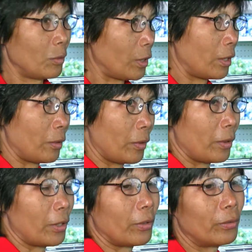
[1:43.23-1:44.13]
So they,
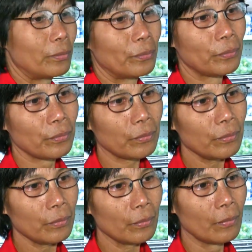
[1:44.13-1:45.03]
you know.
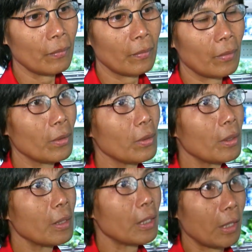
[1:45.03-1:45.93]
The market
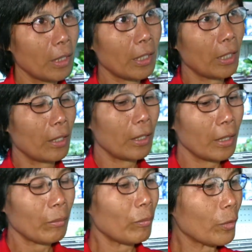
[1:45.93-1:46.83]
meaning the consumer.
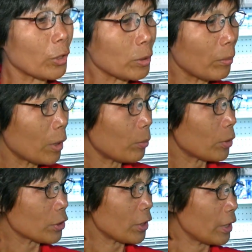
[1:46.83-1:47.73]
Yeah, because
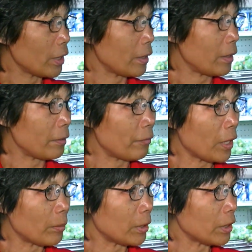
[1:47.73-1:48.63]
mostly the uh,
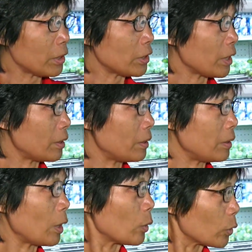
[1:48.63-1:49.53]
farmers, they said
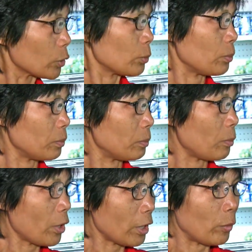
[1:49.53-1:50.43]
they lose
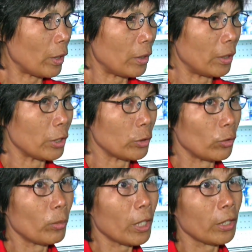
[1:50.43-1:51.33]
money when there's
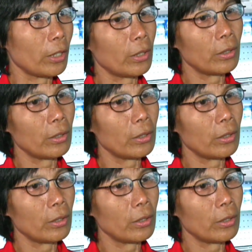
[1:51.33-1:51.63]
no market.